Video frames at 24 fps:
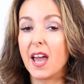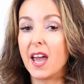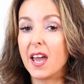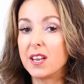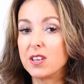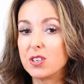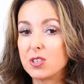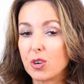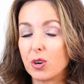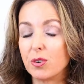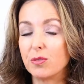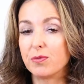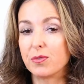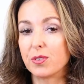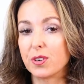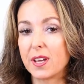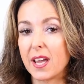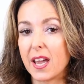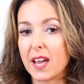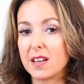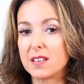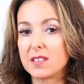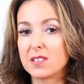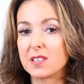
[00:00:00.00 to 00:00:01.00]
And don't
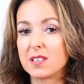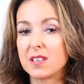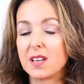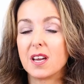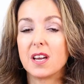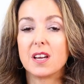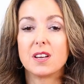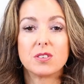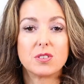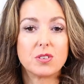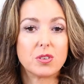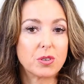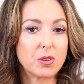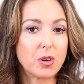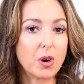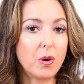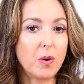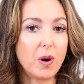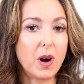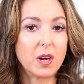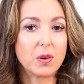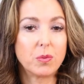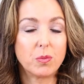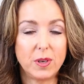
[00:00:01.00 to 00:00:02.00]
forget to go
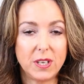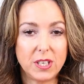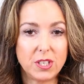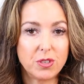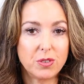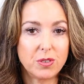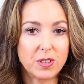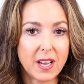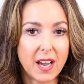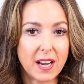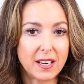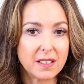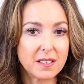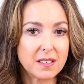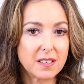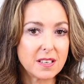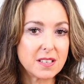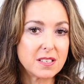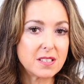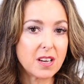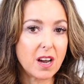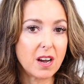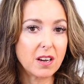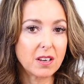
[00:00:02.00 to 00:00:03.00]
on
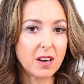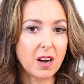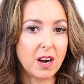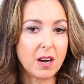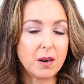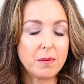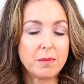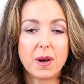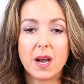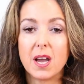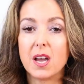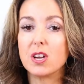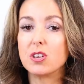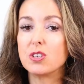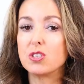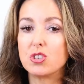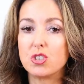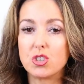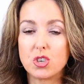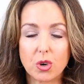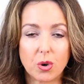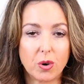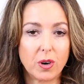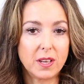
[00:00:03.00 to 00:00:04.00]
WeDoCanada.com,
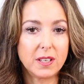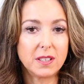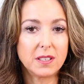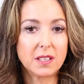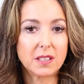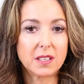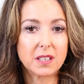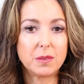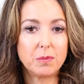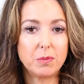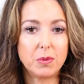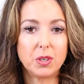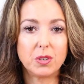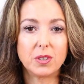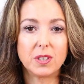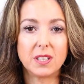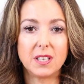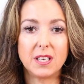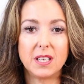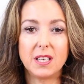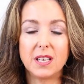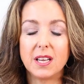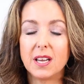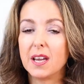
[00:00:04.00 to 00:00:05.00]
join the
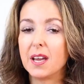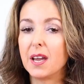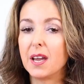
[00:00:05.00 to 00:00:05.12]
community,